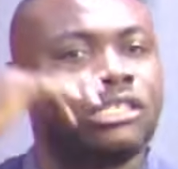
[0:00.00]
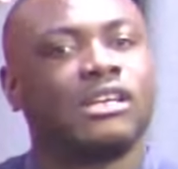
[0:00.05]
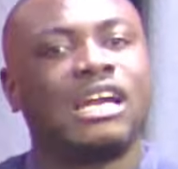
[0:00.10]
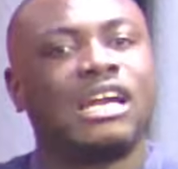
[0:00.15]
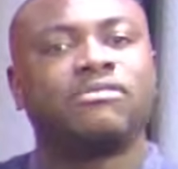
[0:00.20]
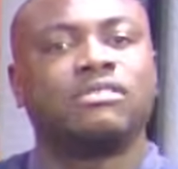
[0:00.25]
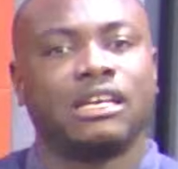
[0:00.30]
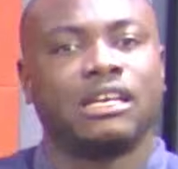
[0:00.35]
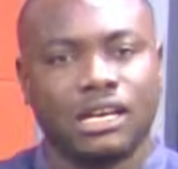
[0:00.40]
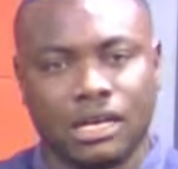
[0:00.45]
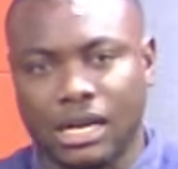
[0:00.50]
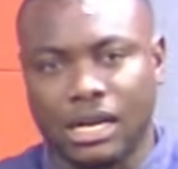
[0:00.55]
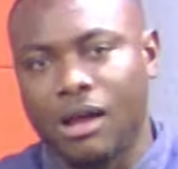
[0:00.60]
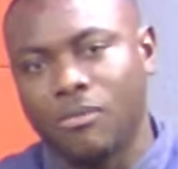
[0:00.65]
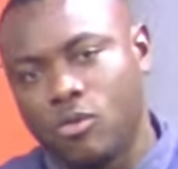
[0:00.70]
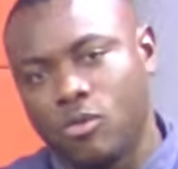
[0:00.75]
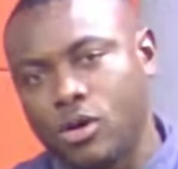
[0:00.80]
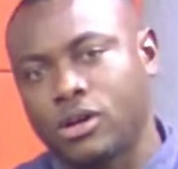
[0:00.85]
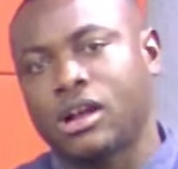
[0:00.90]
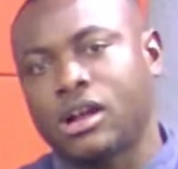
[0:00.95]
after the Club
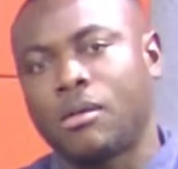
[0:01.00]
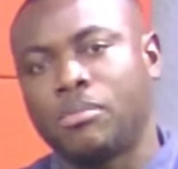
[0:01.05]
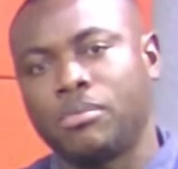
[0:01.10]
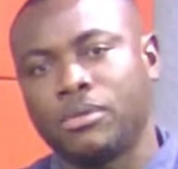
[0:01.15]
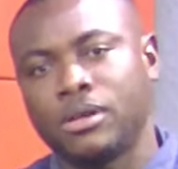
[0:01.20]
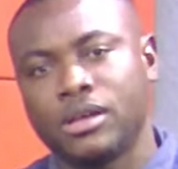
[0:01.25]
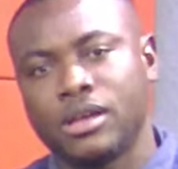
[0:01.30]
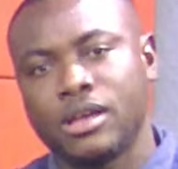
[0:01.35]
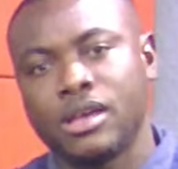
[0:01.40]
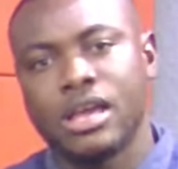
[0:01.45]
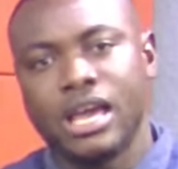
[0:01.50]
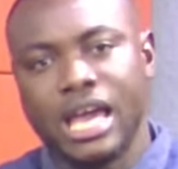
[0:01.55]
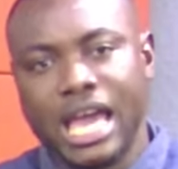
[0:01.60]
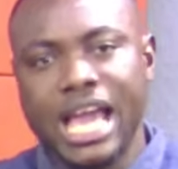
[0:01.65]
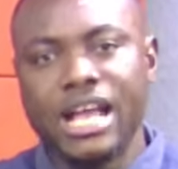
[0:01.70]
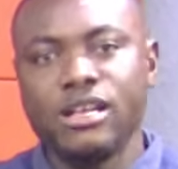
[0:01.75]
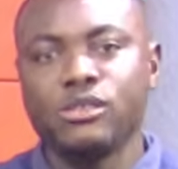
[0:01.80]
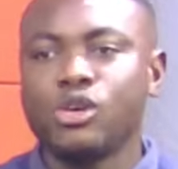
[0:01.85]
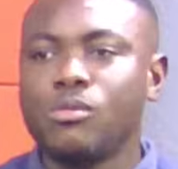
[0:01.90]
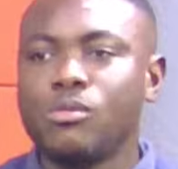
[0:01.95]
World Cup.
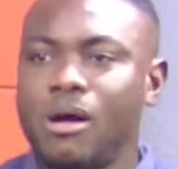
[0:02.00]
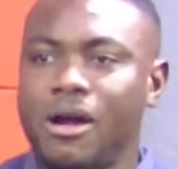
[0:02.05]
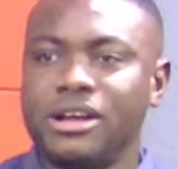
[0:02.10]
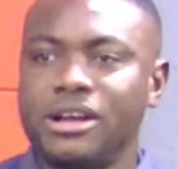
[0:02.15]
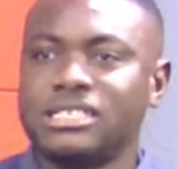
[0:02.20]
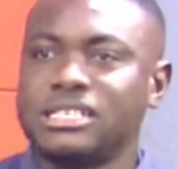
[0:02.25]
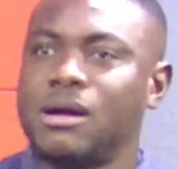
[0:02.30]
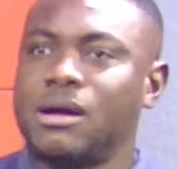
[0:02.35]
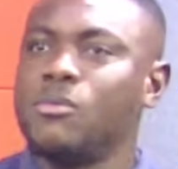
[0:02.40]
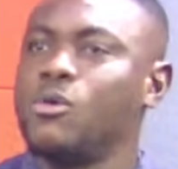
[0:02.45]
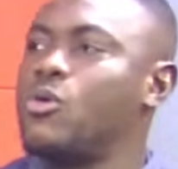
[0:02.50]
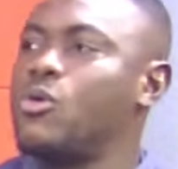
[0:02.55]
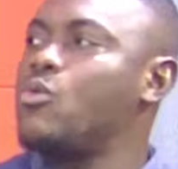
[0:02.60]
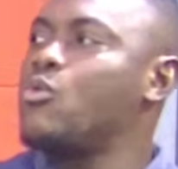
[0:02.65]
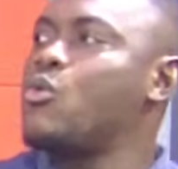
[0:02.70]
Enzo Maresca will